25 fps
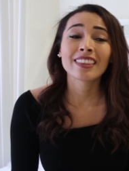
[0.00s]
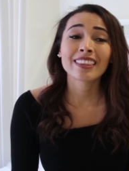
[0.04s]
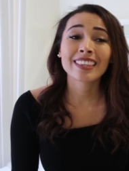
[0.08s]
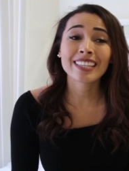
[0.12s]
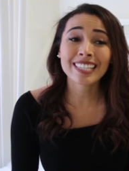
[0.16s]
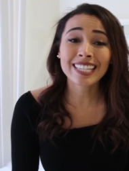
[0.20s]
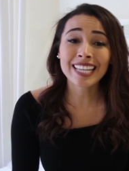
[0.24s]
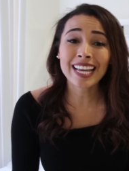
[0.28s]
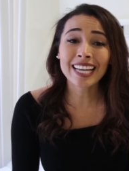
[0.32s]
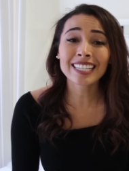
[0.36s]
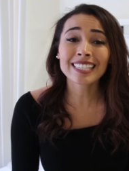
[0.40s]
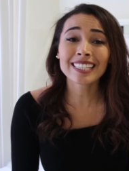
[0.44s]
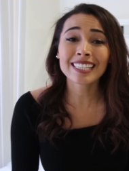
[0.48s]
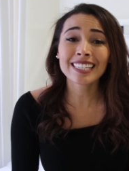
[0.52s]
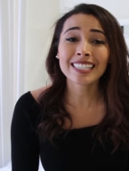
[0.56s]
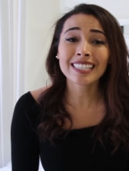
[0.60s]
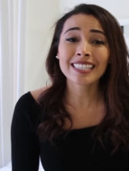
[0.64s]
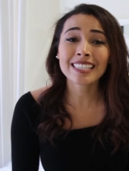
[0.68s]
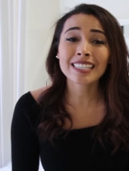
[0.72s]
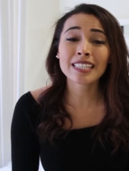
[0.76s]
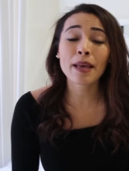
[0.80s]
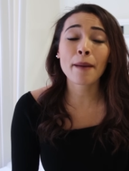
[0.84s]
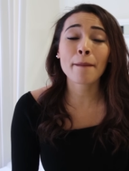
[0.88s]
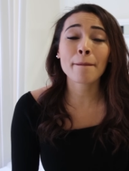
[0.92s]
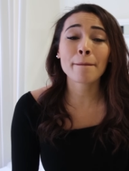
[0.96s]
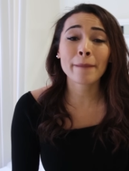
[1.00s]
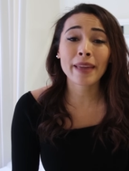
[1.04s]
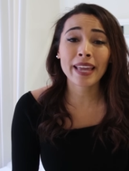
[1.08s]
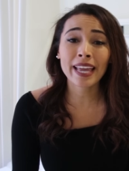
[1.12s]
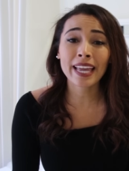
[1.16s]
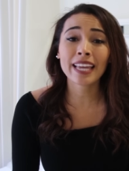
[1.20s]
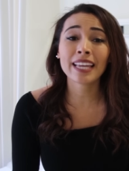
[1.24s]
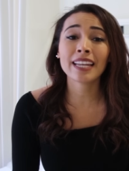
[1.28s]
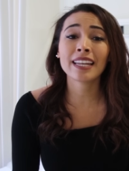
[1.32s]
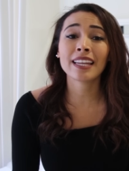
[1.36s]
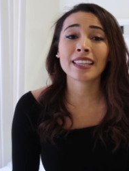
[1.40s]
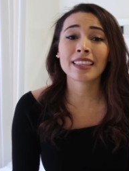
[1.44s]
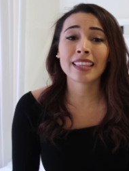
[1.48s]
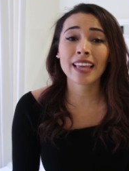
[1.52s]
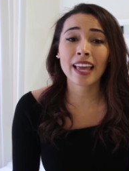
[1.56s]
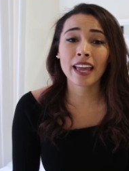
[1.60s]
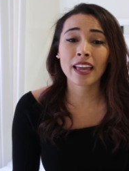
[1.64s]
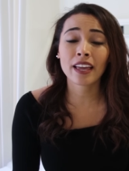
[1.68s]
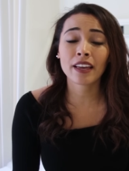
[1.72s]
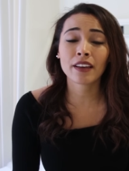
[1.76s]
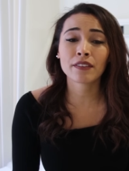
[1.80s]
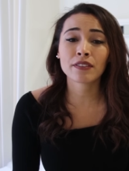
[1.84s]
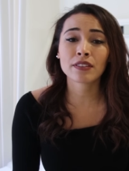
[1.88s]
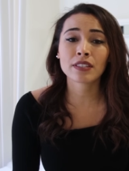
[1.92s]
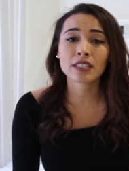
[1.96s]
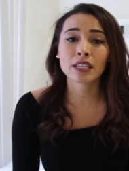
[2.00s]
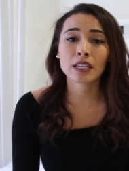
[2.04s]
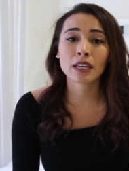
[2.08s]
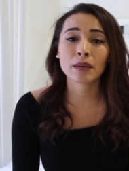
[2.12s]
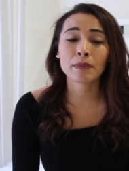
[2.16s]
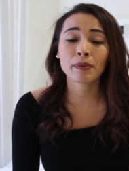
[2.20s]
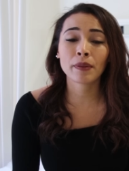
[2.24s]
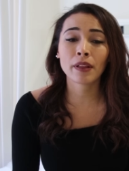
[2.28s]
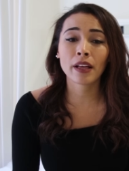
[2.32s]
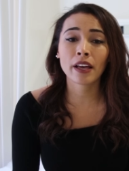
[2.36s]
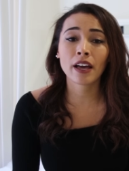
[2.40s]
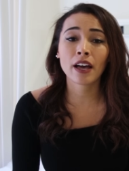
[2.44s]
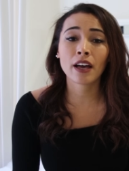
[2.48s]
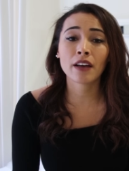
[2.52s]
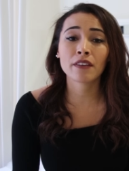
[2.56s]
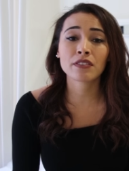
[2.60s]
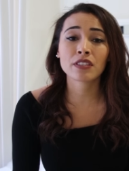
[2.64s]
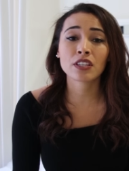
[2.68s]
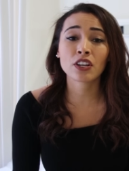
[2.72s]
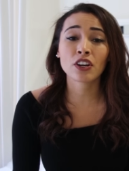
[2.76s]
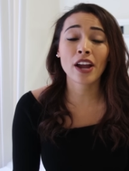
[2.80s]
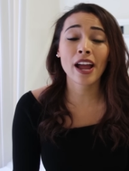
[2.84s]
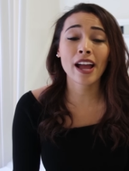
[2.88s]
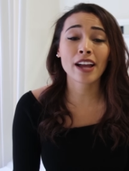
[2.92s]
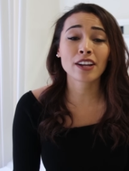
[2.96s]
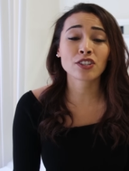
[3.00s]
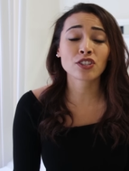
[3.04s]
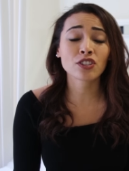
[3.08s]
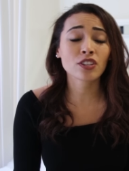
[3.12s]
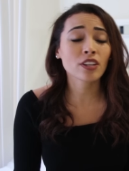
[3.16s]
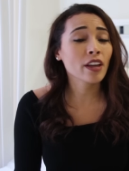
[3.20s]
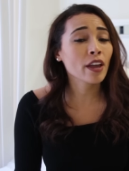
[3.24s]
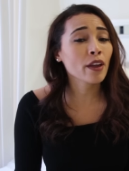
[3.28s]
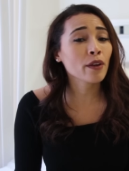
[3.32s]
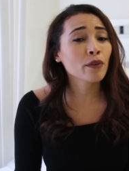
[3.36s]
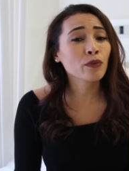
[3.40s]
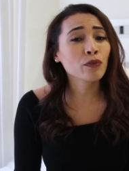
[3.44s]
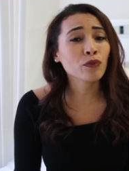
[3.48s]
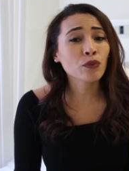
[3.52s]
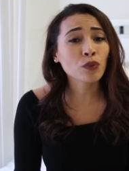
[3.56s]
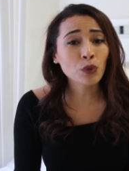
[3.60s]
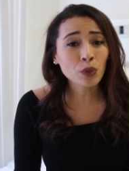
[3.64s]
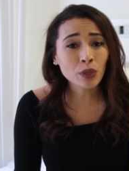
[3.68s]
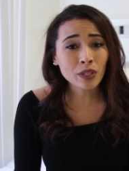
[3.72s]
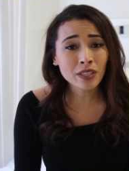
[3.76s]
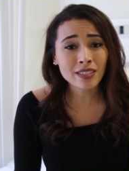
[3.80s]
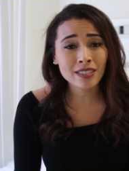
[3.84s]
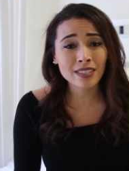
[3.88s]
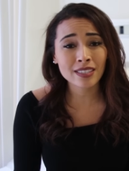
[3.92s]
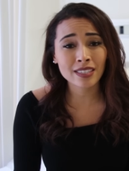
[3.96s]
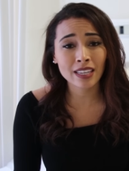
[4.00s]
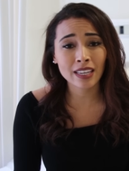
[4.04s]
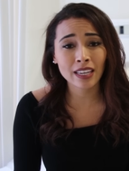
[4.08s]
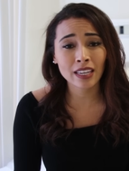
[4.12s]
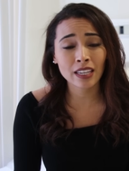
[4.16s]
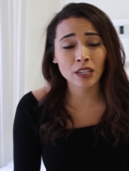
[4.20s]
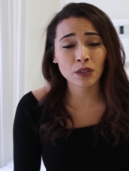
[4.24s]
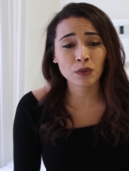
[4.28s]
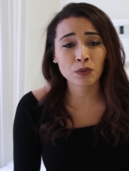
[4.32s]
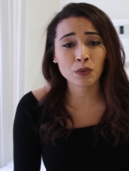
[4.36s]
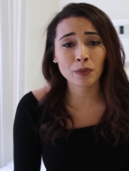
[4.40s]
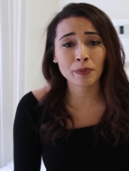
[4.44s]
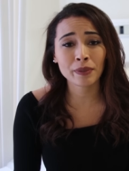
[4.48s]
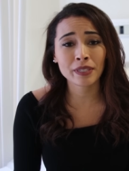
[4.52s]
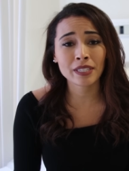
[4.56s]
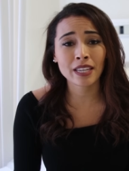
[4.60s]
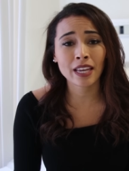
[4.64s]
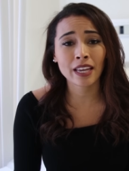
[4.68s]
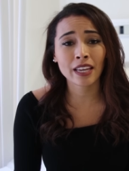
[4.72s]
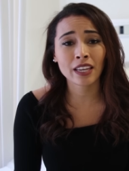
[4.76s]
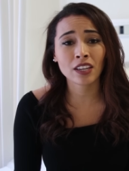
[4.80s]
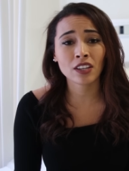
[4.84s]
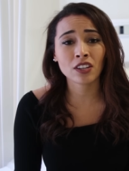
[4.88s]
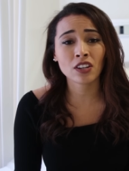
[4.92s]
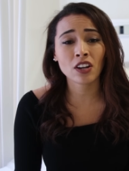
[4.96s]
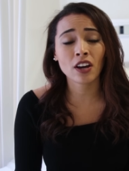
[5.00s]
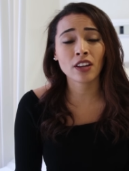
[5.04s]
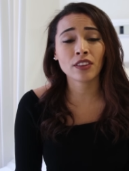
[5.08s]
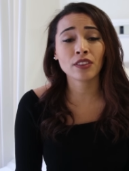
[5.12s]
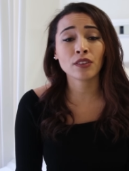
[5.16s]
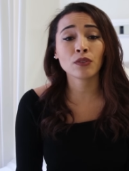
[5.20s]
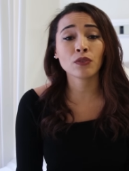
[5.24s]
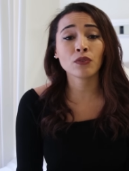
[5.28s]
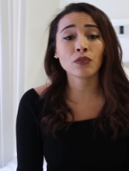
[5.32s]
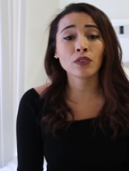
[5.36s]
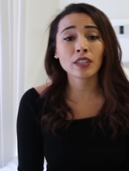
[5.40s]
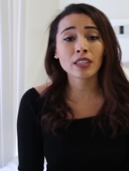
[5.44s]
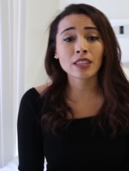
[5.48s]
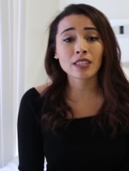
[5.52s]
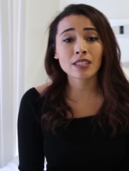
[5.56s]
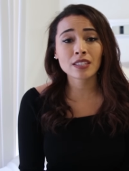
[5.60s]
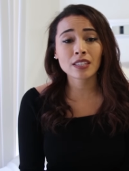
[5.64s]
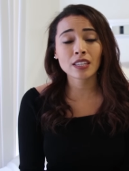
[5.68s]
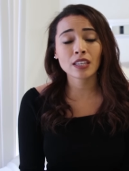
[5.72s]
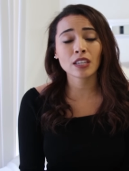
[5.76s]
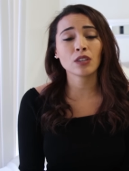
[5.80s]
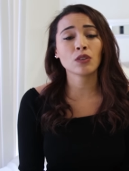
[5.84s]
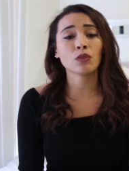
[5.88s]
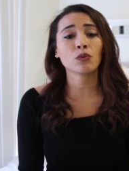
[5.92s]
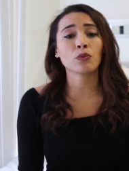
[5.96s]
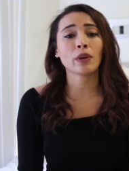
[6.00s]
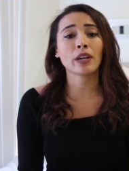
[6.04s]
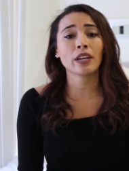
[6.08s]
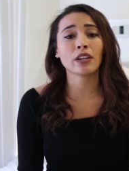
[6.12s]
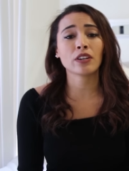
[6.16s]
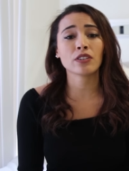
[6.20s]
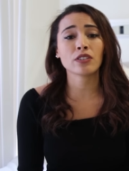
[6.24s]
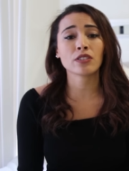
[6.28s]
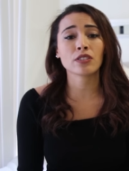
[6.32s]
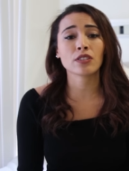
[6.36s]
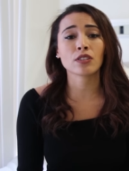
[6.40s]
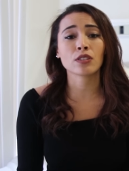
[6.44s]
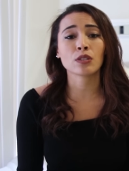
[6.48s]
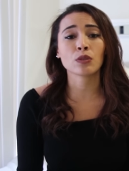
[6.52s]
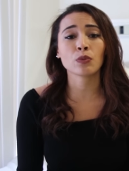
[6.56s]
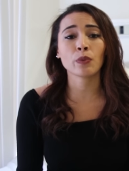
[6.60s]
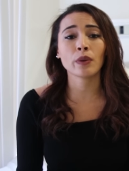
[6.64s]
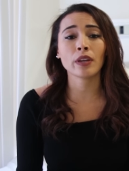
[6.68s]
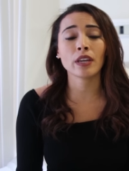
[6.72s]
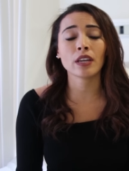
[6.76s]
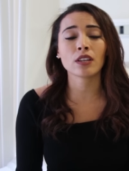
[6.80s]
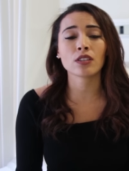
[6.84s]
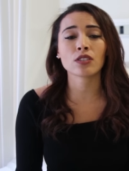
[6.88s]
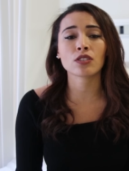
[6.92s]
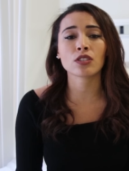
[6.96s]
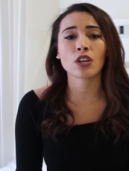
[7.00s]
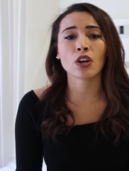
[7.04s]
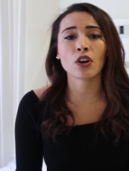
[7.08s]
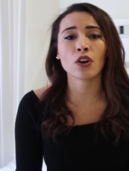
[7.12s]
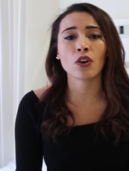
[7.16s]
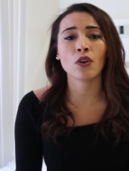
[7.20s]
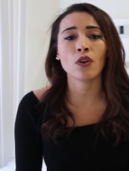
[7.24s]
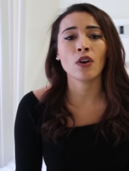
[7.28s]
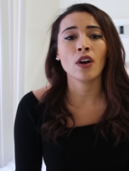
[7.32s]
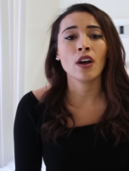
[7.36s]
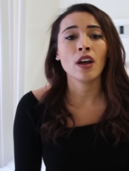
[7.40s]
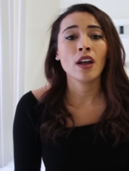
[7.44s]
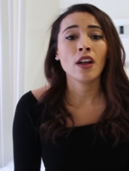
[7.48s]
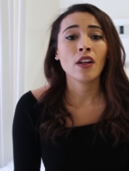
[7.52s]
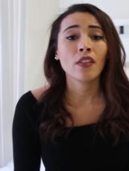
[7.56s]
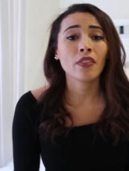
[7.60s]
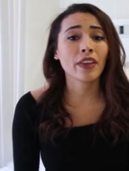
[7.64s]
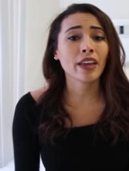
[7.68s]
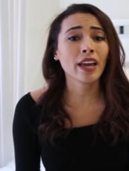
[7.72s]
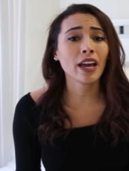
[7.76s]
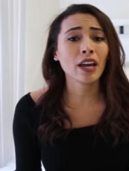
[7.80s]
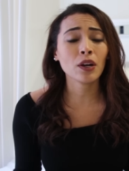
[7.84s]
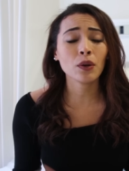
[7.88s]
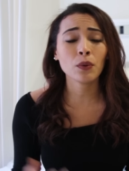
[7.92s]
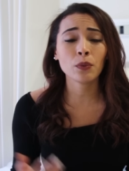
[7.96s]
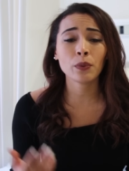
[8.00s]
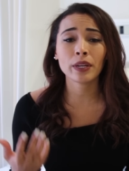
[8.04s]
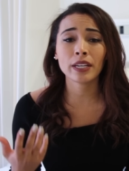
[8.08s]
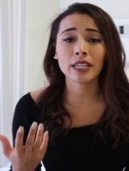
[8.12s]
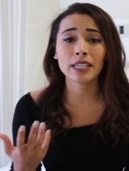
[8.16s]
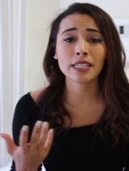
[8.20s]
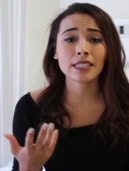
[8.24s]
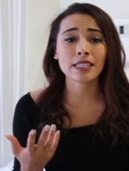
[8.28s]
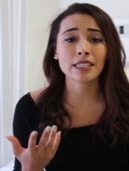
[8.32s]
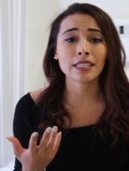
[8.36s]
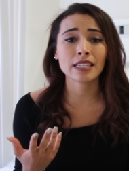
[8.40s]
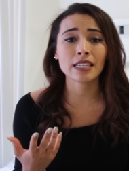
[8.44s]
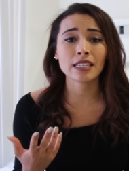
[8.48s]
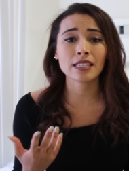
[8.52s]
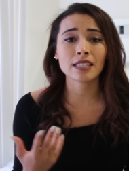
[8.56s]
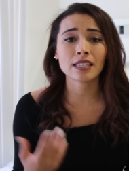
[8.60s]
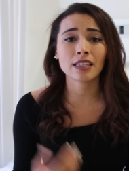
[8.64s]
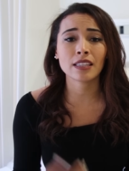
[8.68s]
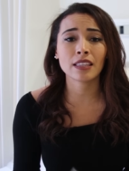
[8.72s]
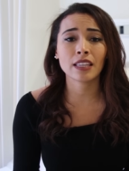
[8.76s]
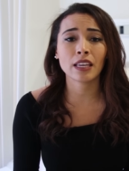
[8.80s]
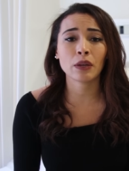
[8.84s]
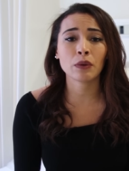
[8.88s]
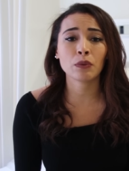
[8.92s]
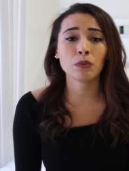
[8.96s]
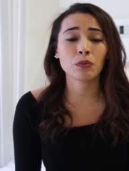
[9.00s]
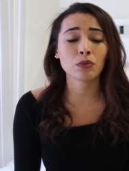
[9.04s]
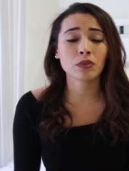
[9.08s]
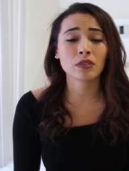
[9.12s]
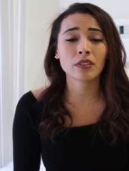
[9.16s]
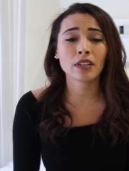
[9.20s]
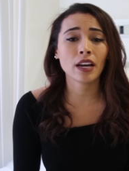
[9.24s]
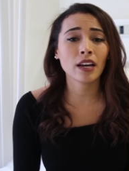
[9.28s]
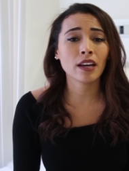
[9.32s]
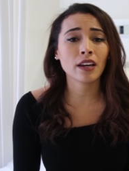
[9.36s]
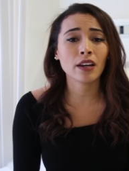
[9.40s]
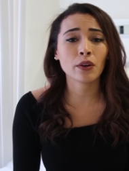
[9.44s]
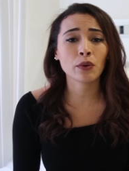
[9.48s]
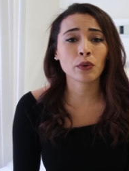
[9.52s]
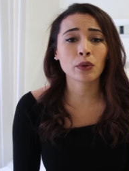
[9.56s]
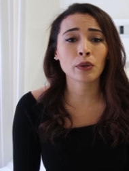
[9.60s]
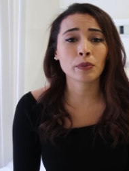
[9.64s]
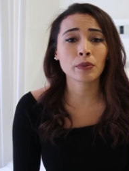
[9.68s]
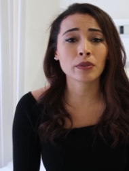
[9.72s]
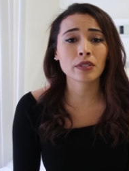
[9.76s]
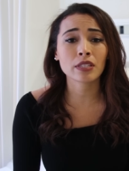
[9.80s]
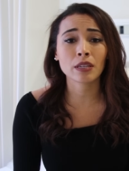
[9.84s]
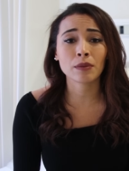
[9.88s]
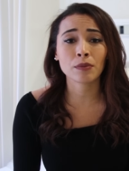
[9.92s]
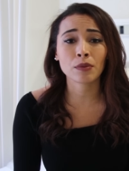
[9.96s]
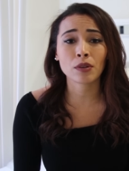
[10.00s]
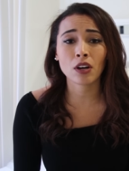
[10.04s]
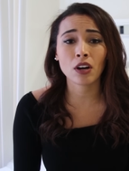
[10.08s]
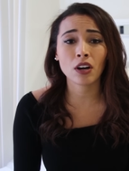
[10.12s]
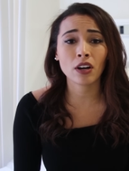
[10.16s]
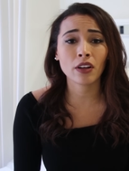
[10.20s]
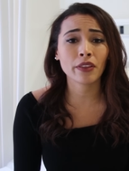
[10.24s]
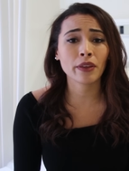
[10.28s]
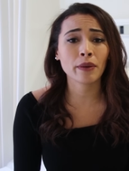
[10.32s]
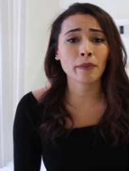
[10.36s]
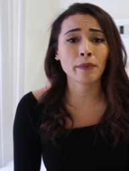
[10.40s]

the Texans made the AFC playoffs. They're actually a fourth seed and will be taking on the fifth seed Raiders this week. So they had a winning season. They were not a horrible team at all.